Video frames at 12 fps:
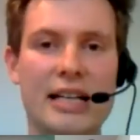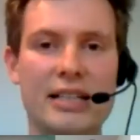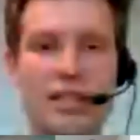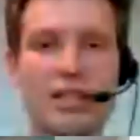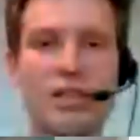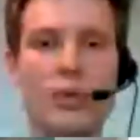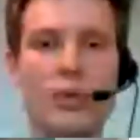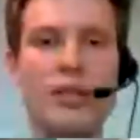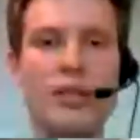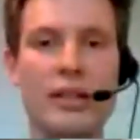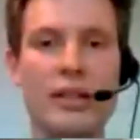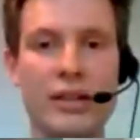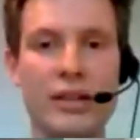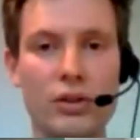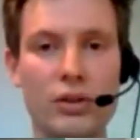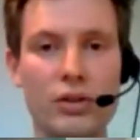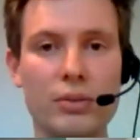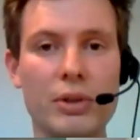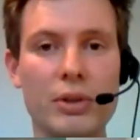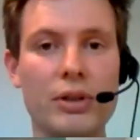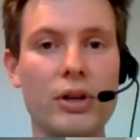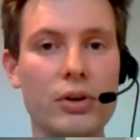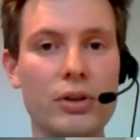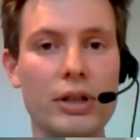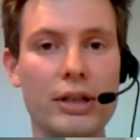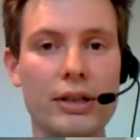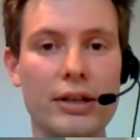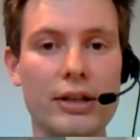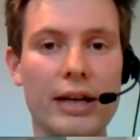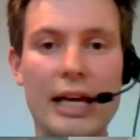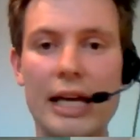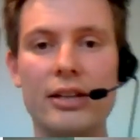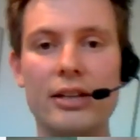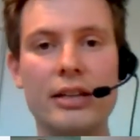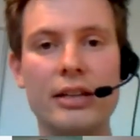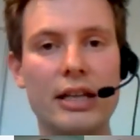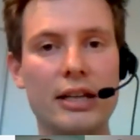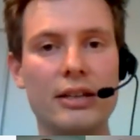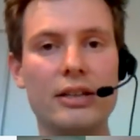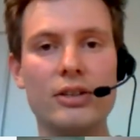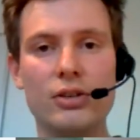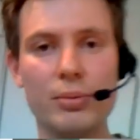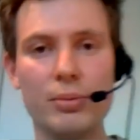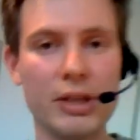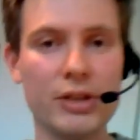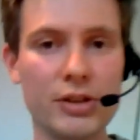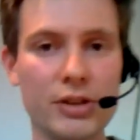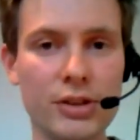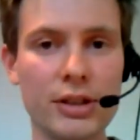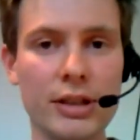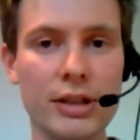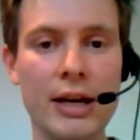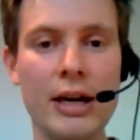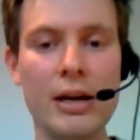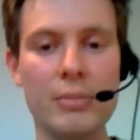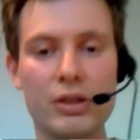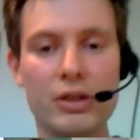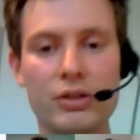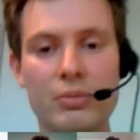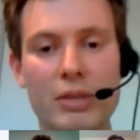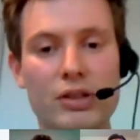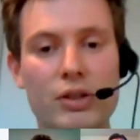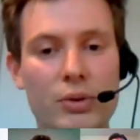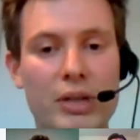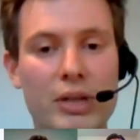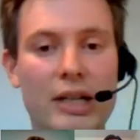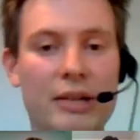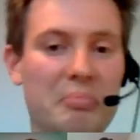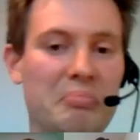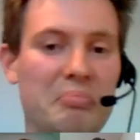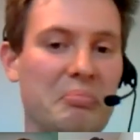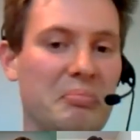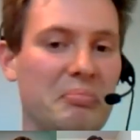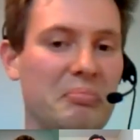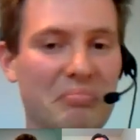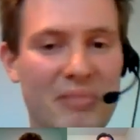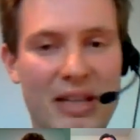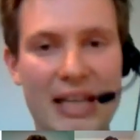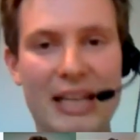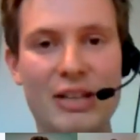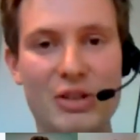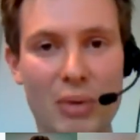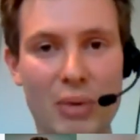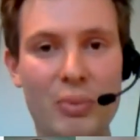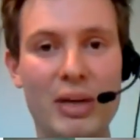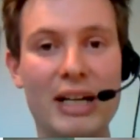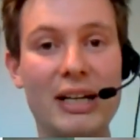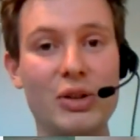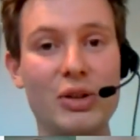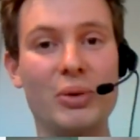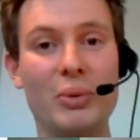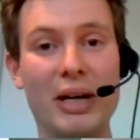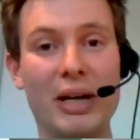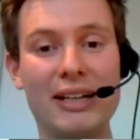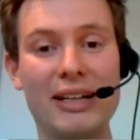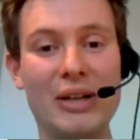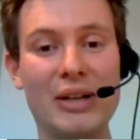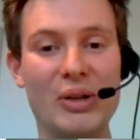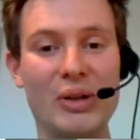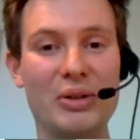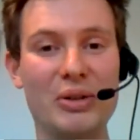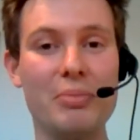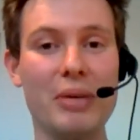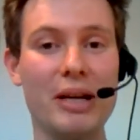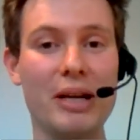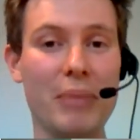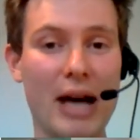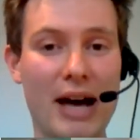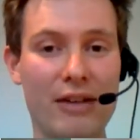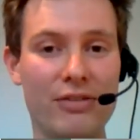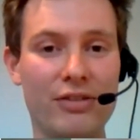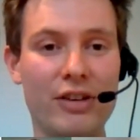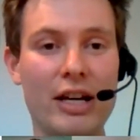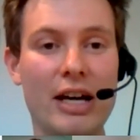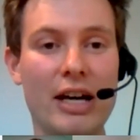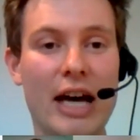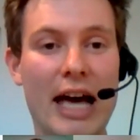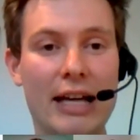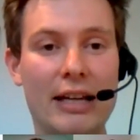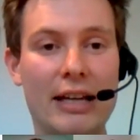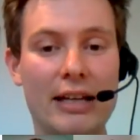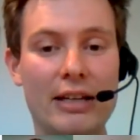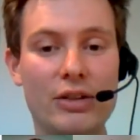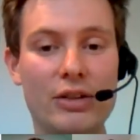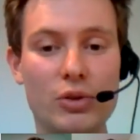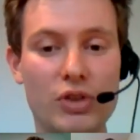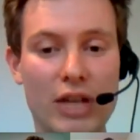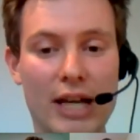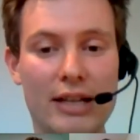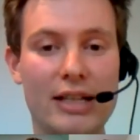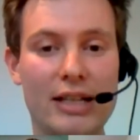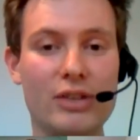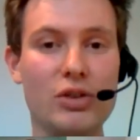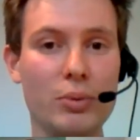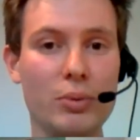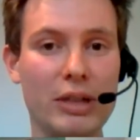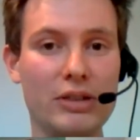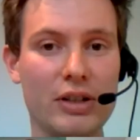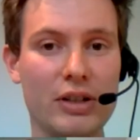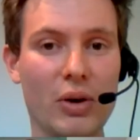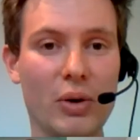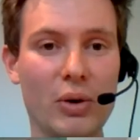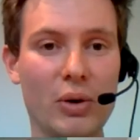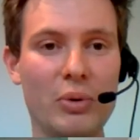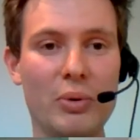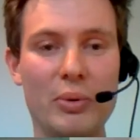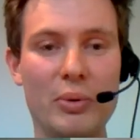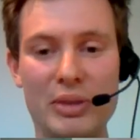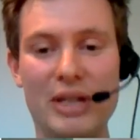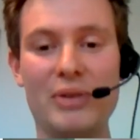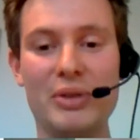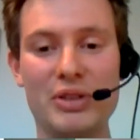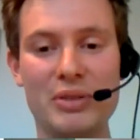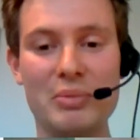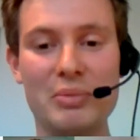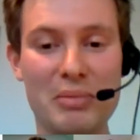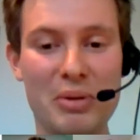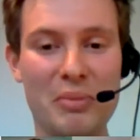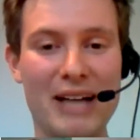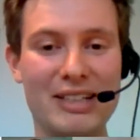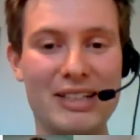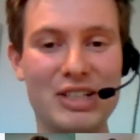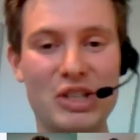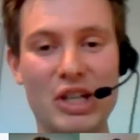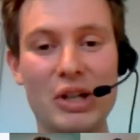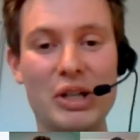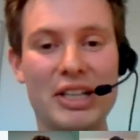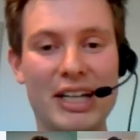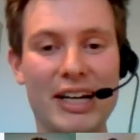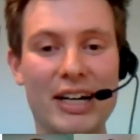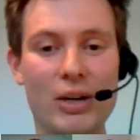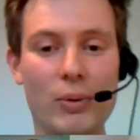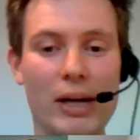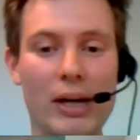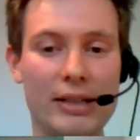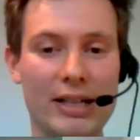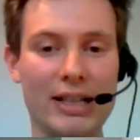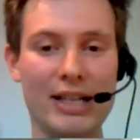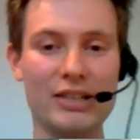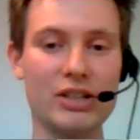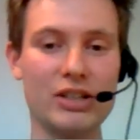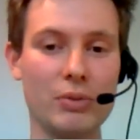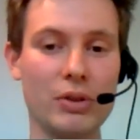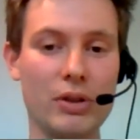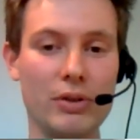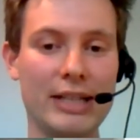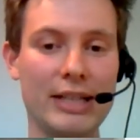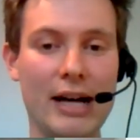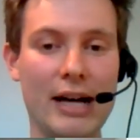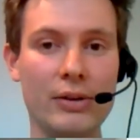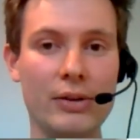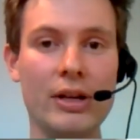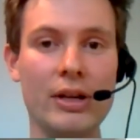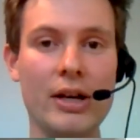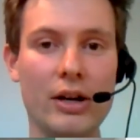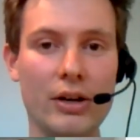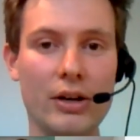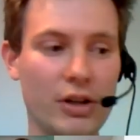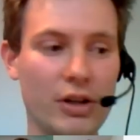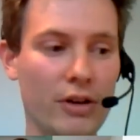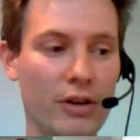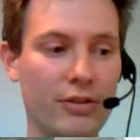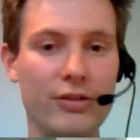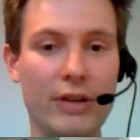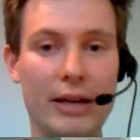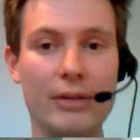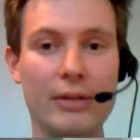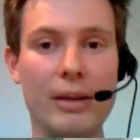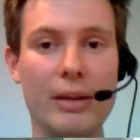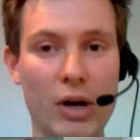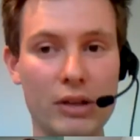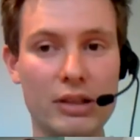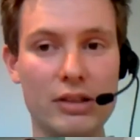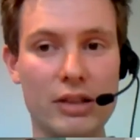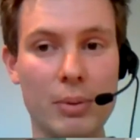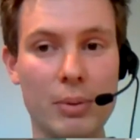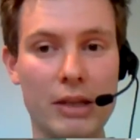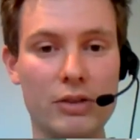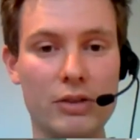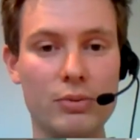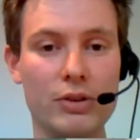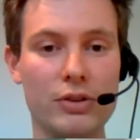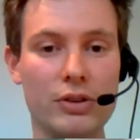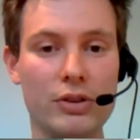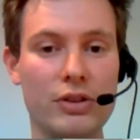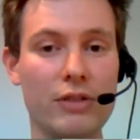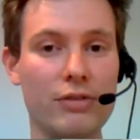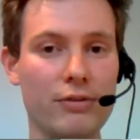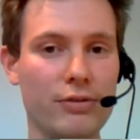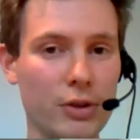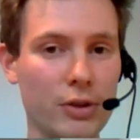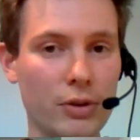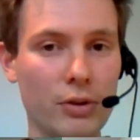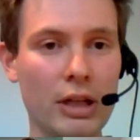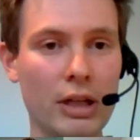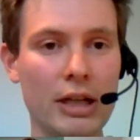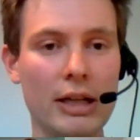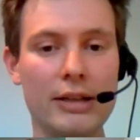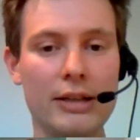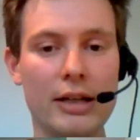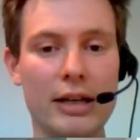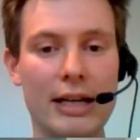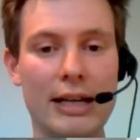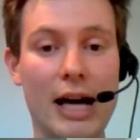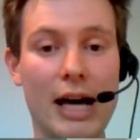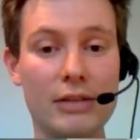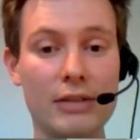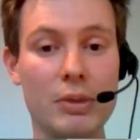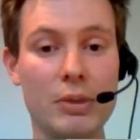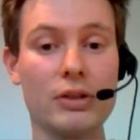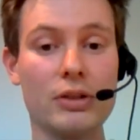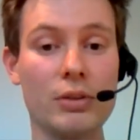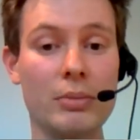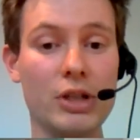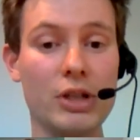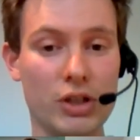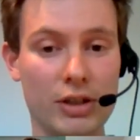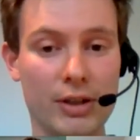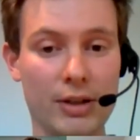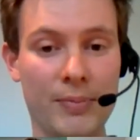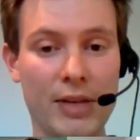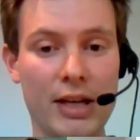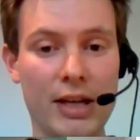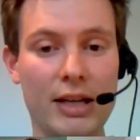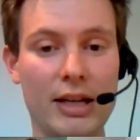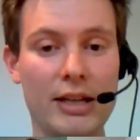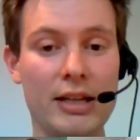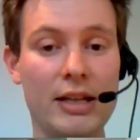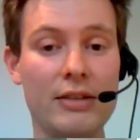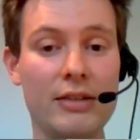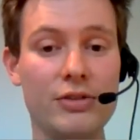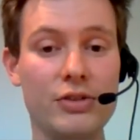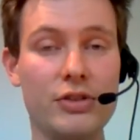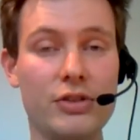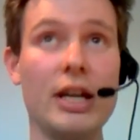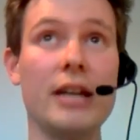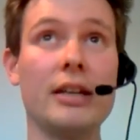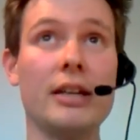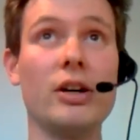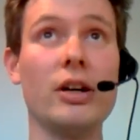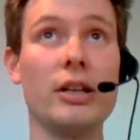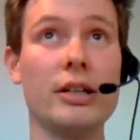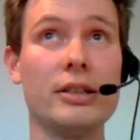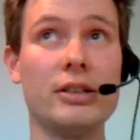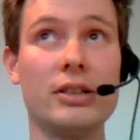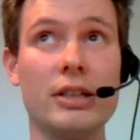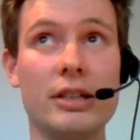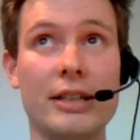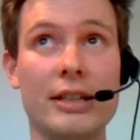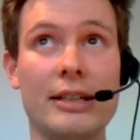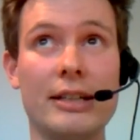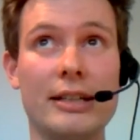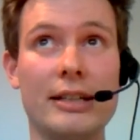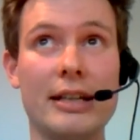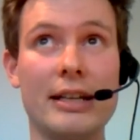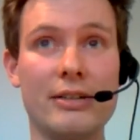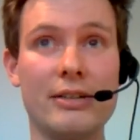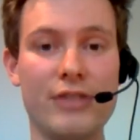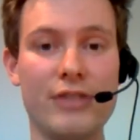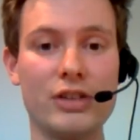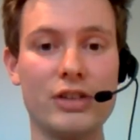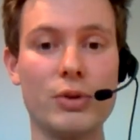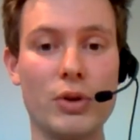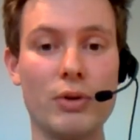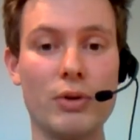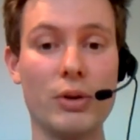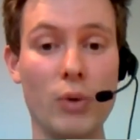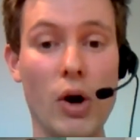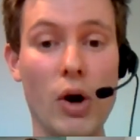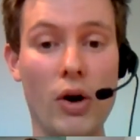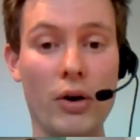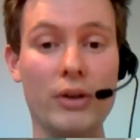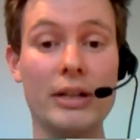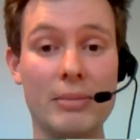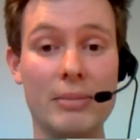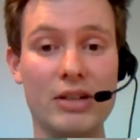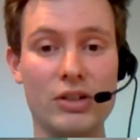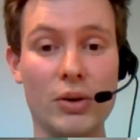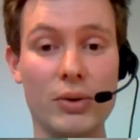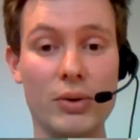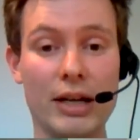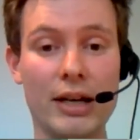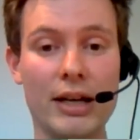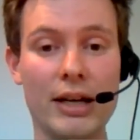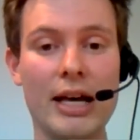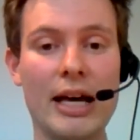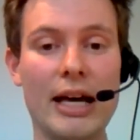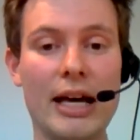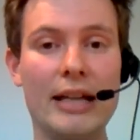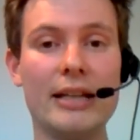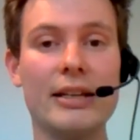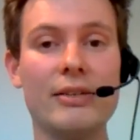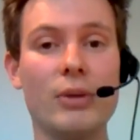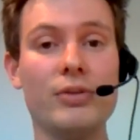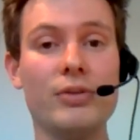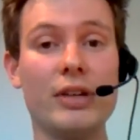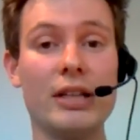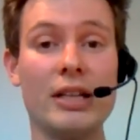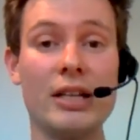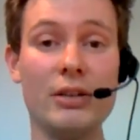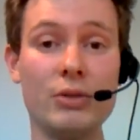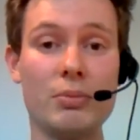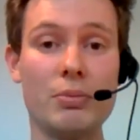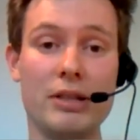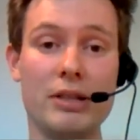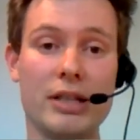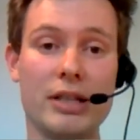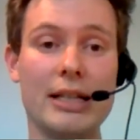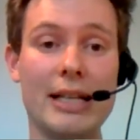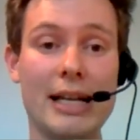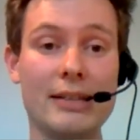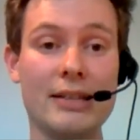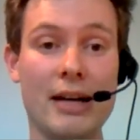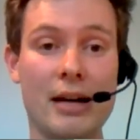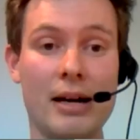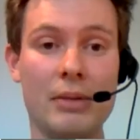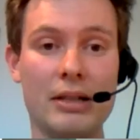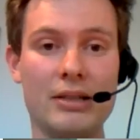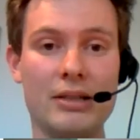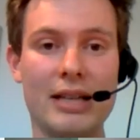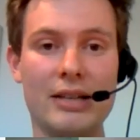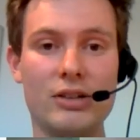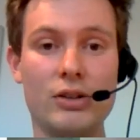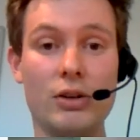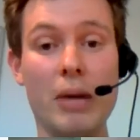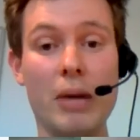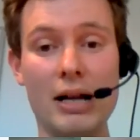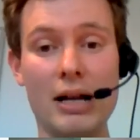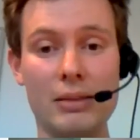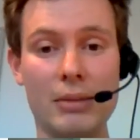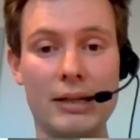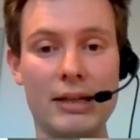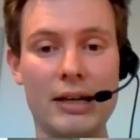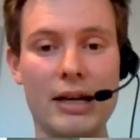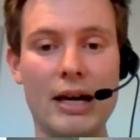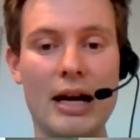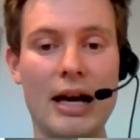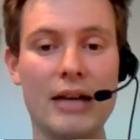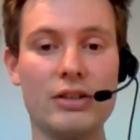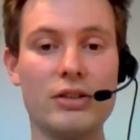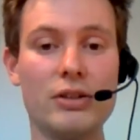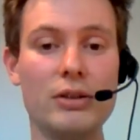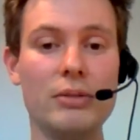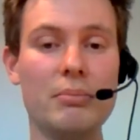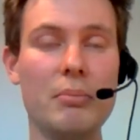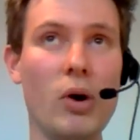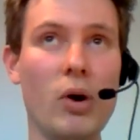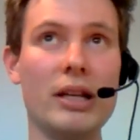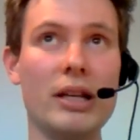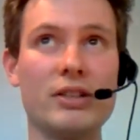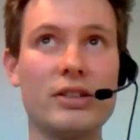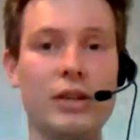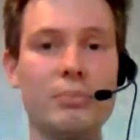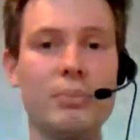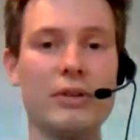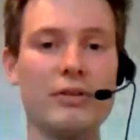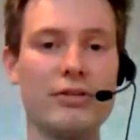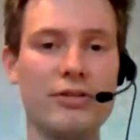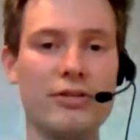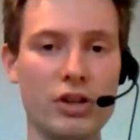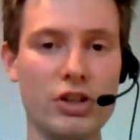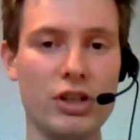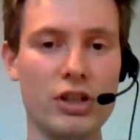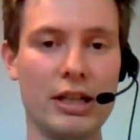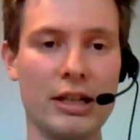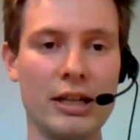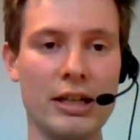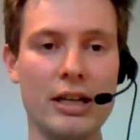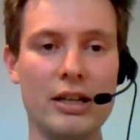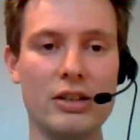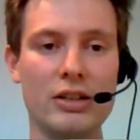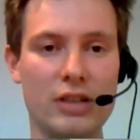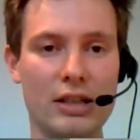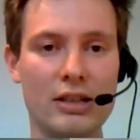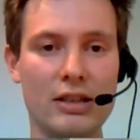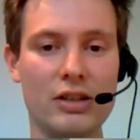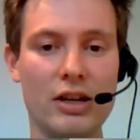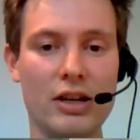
this situation has also been noted in the European Union, because Macedonia, in some way, is on a way on a European path. And you said that 2 weeks ago there were some diplomats still in the air while the clashes were going down on the earth. And among these diplomats was Stephen Fuel, the Enlargement Commissioner. And he has stated earlier this year that that the things were going wrong in Macedonia. And the one thing that he was mentioning at that time is that your parliament has more or less not been functioning since